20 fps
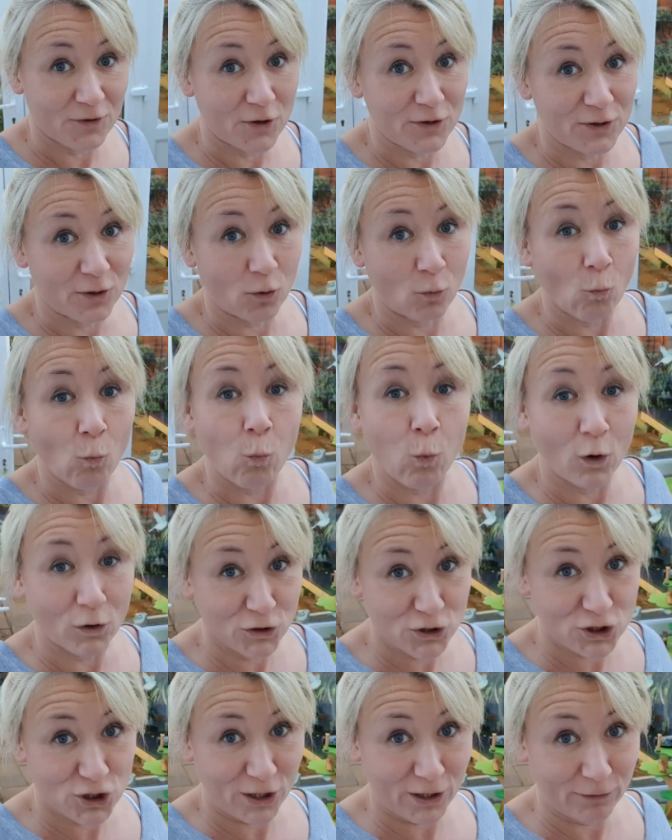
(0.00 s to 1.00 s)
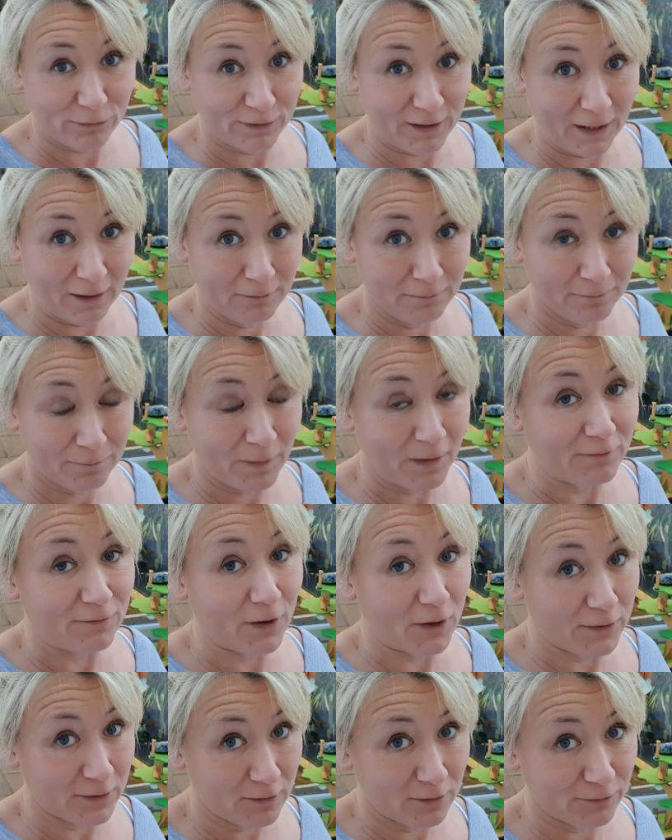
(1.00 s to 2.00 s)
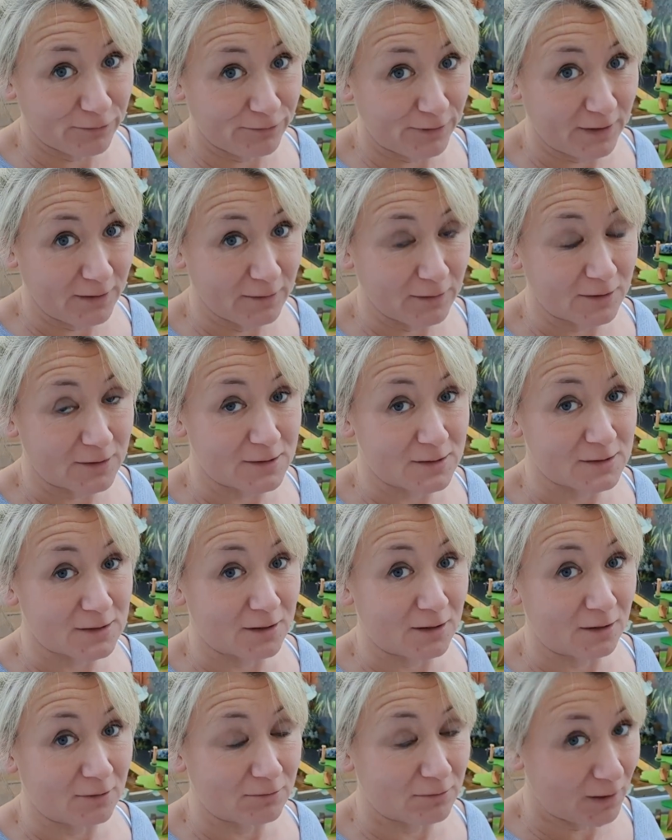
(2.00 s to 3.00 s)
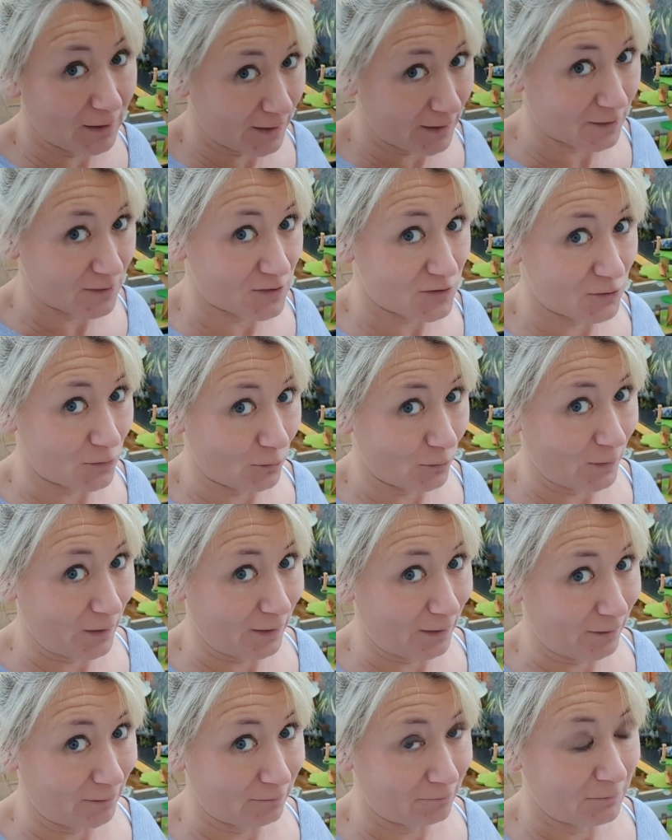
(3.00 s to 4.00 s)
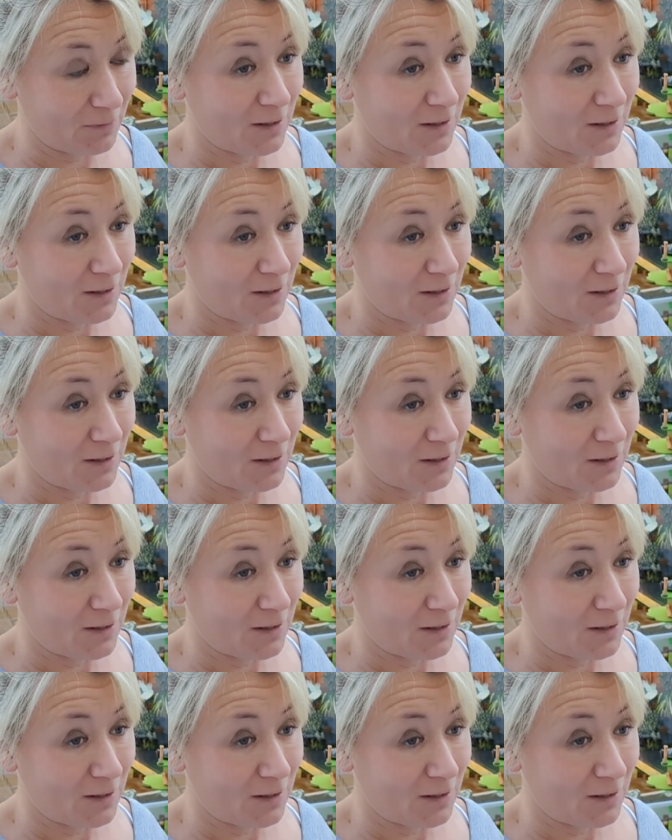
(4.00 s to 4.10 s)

Only got one child now. I've only got Finn because Orion's not well.